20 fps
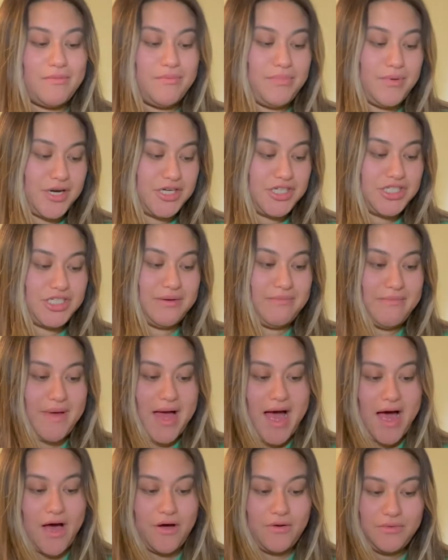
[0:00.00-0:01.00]
brush them
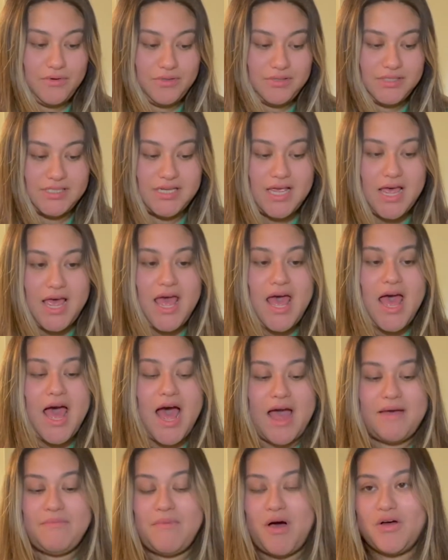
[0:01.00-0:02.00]
out.
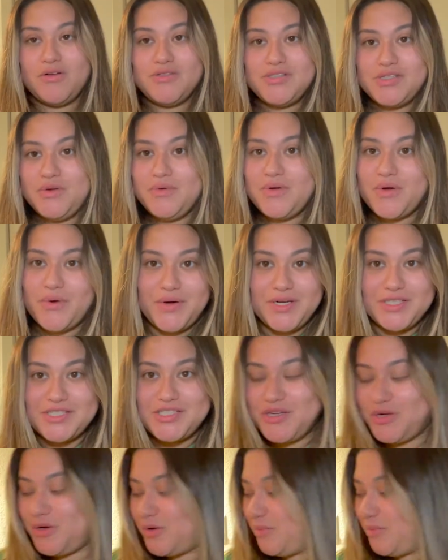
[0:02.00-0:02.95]
I'm also going to